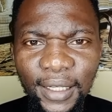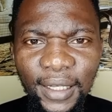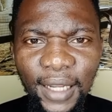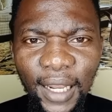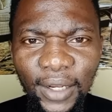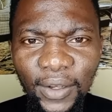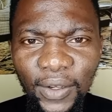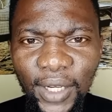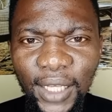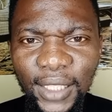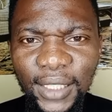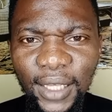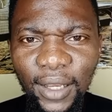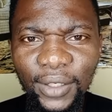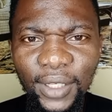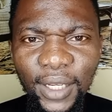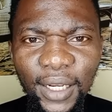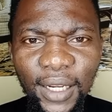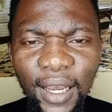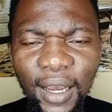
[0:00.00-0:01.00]
Another
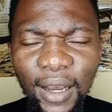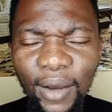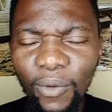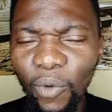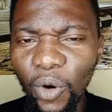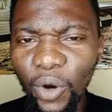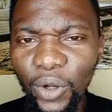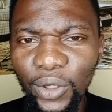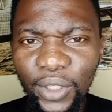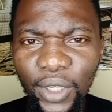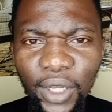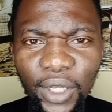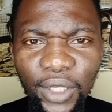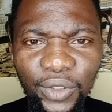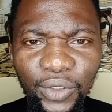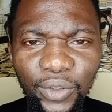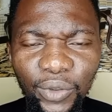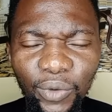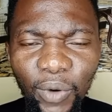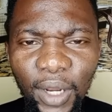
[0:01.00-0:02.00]
Southerner won.
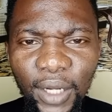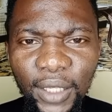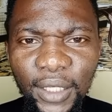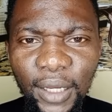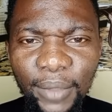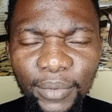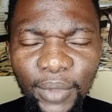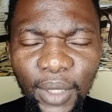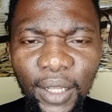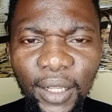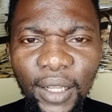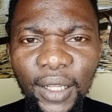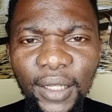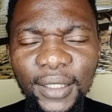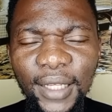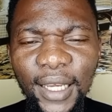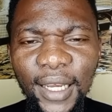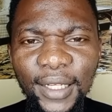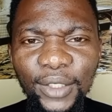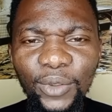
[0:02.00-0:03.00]
Do you want them?
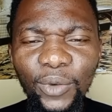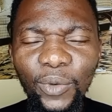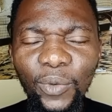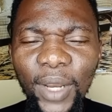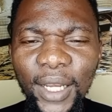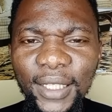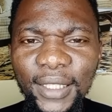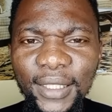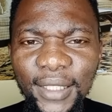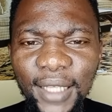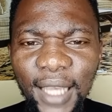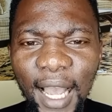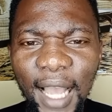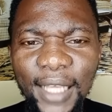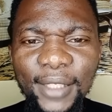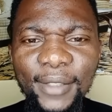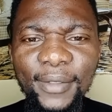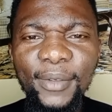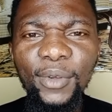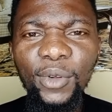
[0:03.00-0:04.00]
Then you went
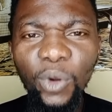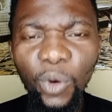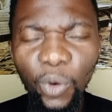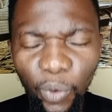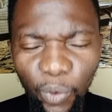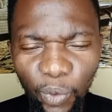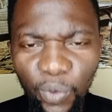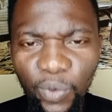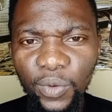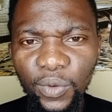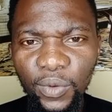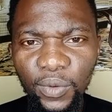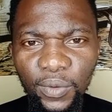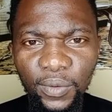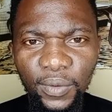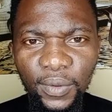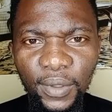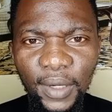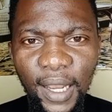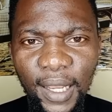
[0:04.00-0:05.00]
as low
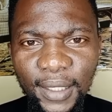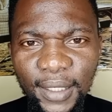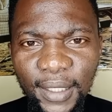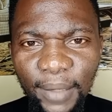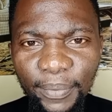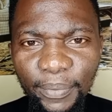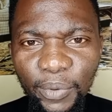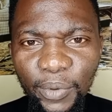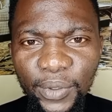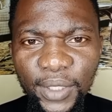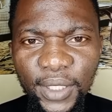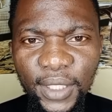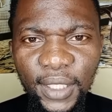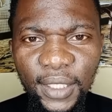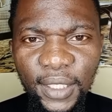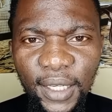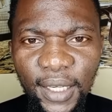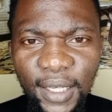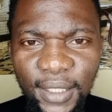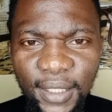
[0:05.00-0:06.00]
as
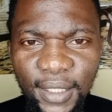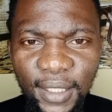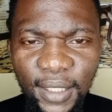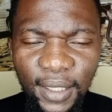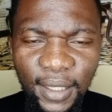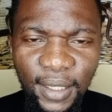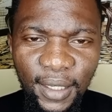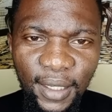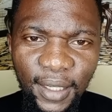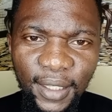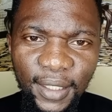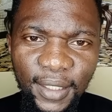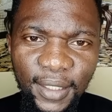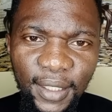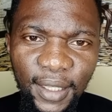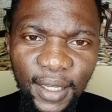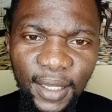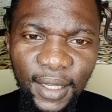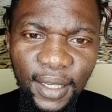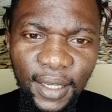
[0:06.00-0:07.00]
reposting hate
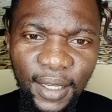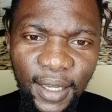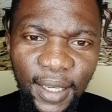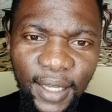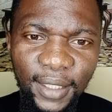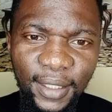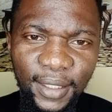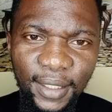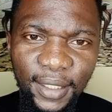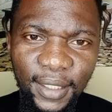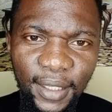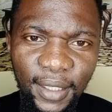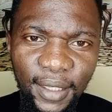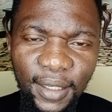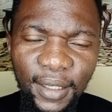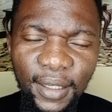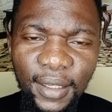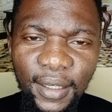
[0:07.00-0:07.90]
against